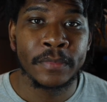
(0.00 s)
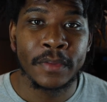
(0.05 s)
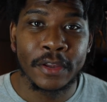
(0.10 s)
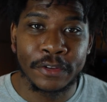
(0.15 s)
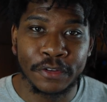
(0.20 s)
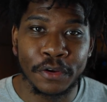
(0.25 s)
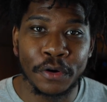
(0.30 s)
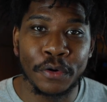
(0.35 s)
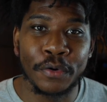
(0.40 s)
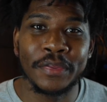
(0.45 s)

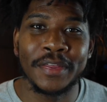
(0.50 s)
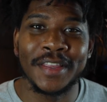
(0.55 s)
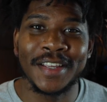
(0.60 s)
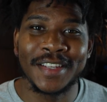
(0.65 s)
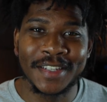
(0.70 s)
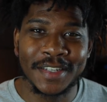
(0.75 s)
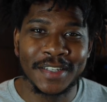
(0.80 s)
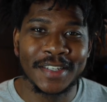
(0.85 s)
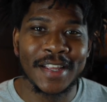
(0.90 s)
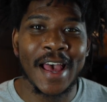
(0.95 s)
So
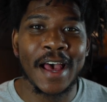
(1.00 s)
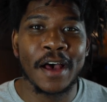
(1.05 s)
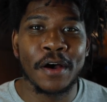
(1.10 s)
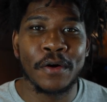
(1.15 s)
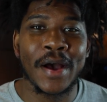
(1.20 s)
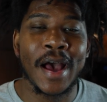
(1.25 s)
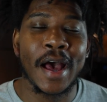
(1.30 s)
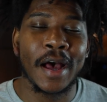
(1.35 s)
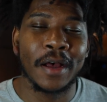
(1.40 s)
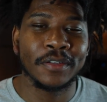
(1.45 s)
this is
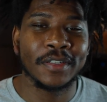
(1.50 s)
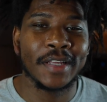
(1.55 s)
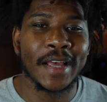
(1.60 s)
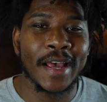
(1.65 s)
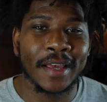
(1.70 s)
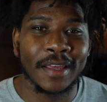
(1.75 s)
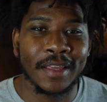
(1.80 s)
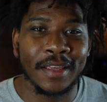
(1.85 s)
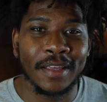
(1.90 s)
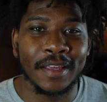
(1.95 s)
how house
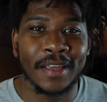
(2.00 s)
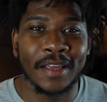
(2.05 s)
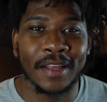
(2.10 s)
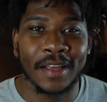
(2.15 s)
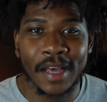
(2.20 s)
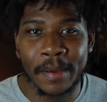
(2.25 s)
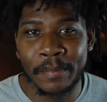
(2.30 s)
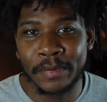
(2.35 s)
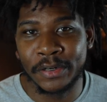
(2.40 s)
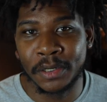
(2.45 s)
hacking can
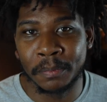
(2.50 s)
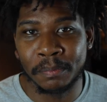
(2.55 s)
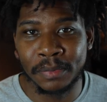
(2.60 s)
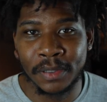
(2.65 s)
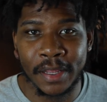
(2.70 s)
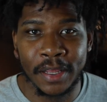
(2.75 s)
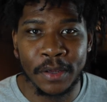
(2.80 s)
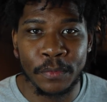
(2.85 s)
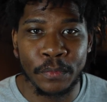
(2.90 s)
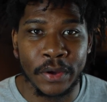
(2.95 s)
come into
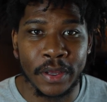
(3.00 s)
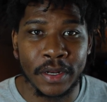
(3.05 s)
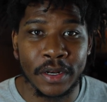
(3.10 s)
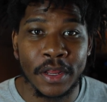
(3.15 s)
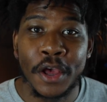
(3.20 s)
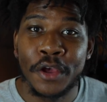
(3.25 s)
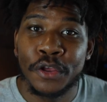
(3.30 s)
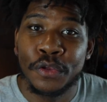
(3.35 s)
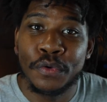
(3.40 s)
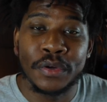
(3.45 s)
play when
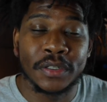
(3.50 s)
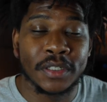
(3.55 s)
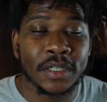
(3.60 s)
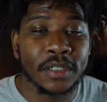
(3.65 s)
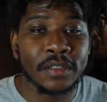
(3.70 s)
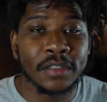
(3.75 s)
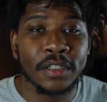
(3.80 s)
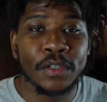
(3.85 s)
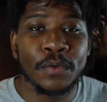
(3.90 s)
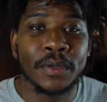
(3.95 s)
you
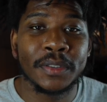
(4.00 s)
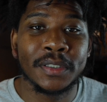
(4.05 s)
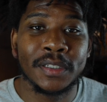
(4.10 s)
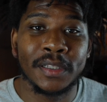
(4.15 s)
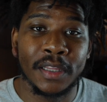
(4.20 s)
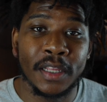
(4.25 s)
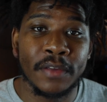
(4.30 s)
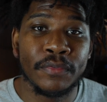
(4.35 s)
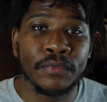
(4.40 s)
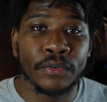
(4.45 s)
essentially want to
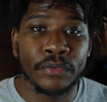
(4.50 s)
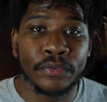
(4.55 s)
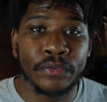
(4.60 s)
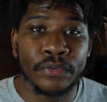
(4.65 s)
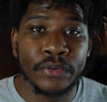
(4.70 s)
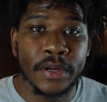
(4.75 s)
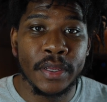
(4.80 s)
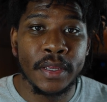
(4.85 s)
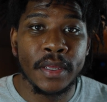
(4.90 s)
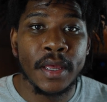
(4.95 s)
live for
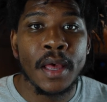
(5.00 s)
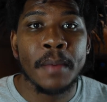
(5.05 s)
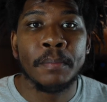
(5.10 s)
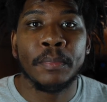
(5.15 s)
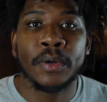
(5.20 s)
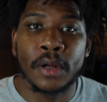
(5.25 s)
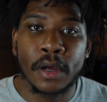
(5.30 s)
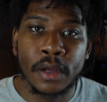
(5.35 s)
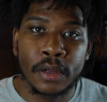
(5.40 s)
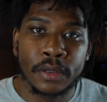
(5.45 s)
free,
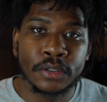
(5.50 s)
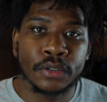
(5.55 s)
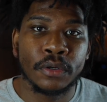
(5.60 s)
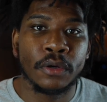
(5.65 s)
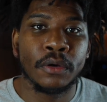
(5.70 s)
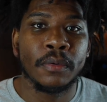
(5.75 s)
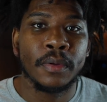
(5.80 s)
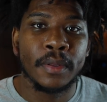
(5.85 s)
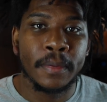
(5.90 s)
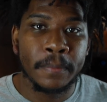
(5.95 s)
but
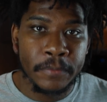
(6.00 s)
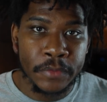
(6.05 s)
also,